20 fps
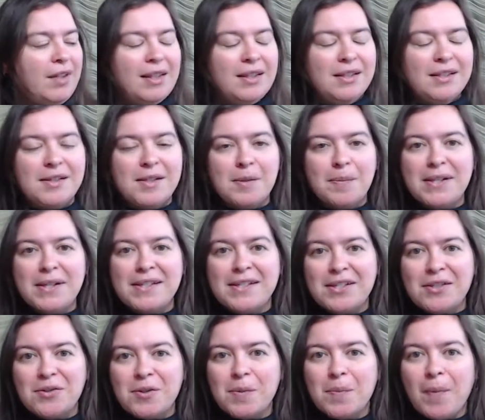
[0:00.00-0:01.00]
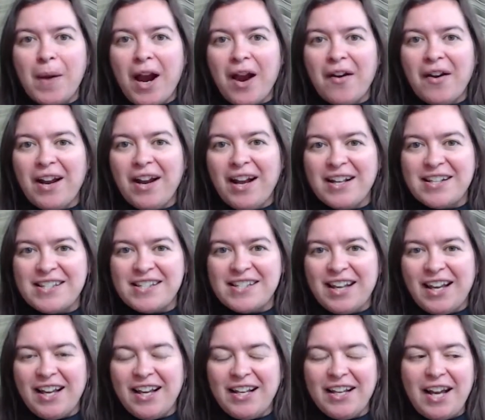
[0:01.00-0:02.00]
This is my sister's parrot,
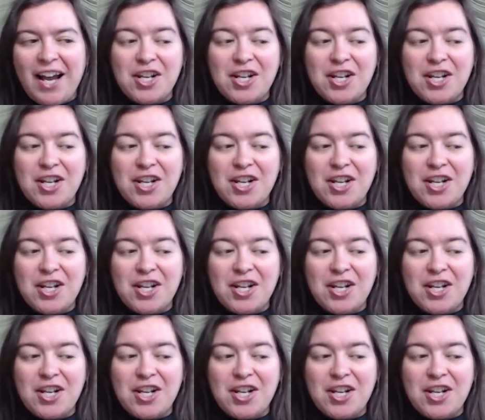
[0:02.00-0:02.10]
Einstein.